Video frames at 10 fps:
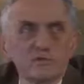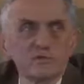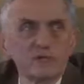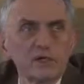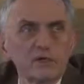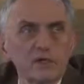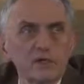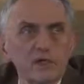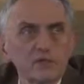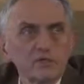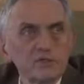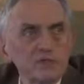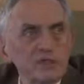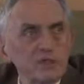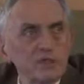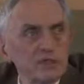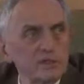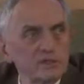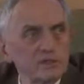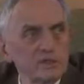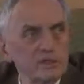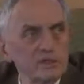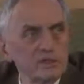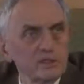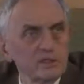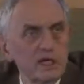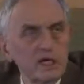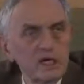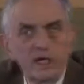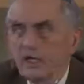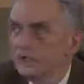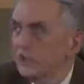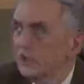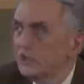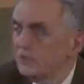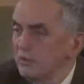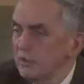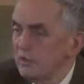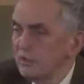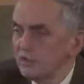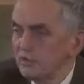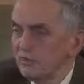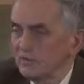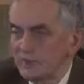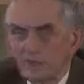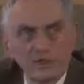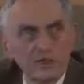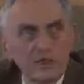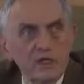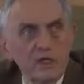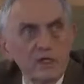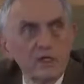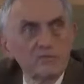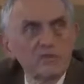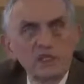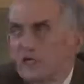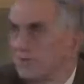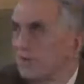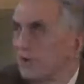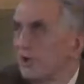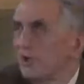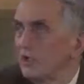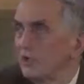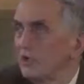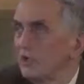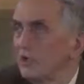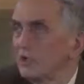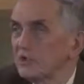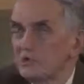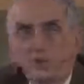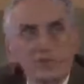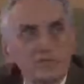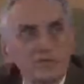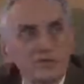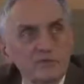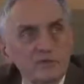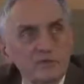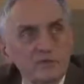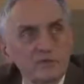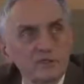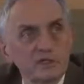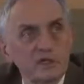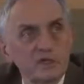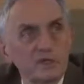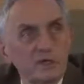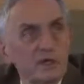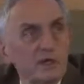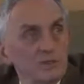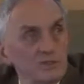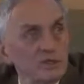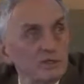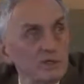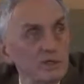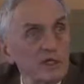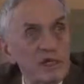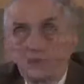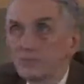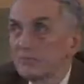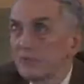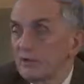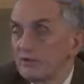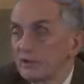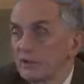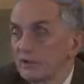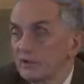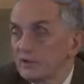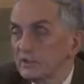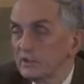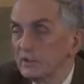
will vary between countries, and the means will vary. But the employed are more at threat of losing their job, but they're only half the population.